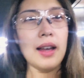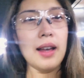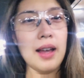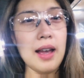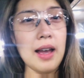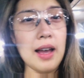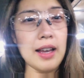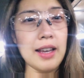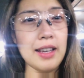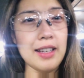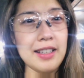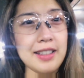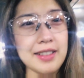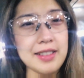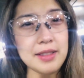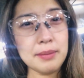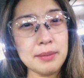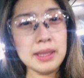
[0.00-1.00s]
Hi,
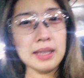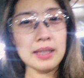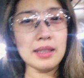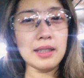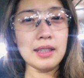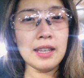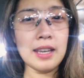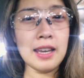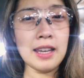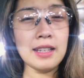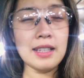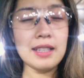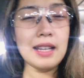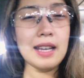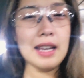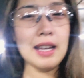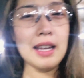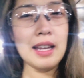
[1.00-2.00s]
it's me
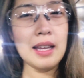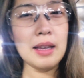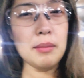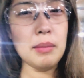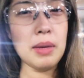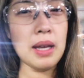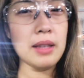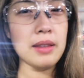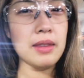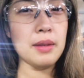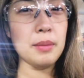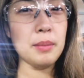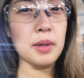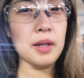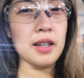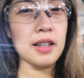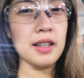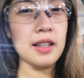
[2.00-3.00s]
again. I'm at the
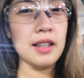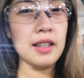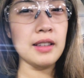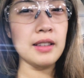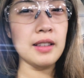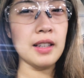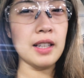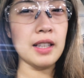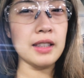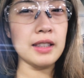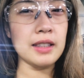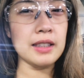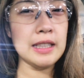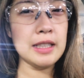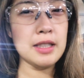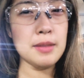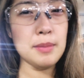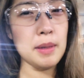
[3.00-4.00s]
parking lot.
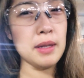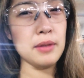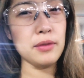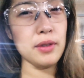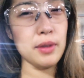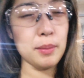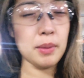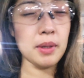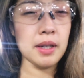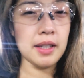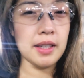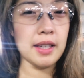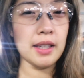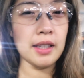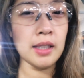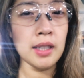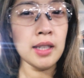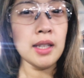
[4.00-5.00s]
Leon's paying for the
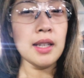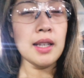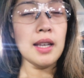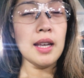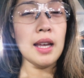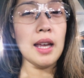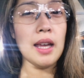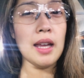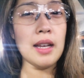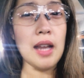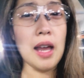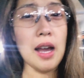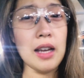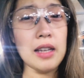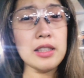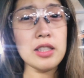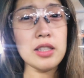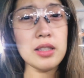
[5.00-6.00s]
parking, and
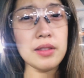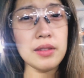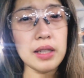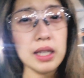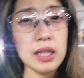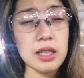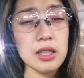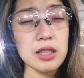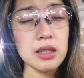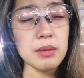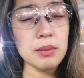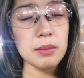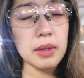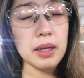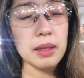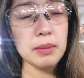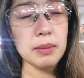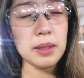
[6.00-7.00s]
I just finished
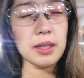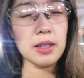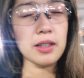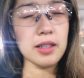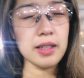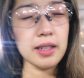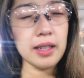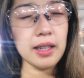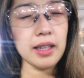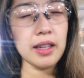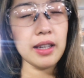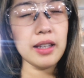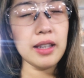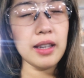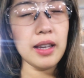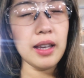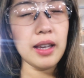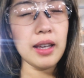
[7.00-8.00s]
my
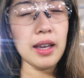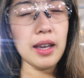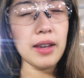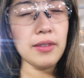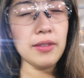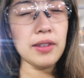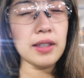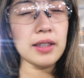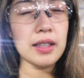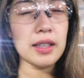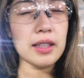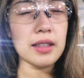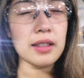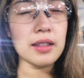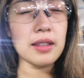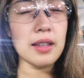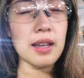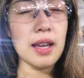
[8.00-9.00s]
PRK. I feel
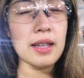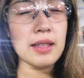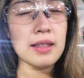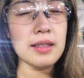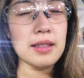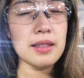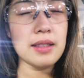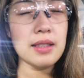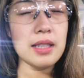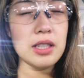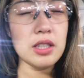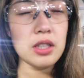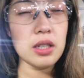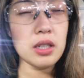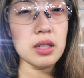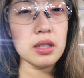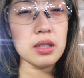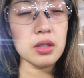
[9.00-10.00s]
like the
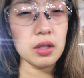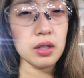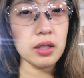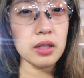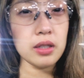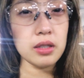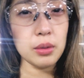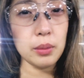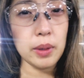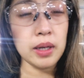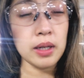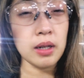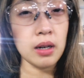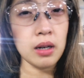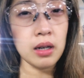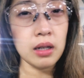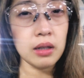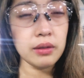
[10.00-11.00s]
anesthesia is starting to
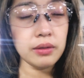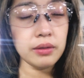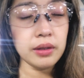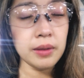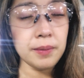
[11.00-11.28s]
wear off.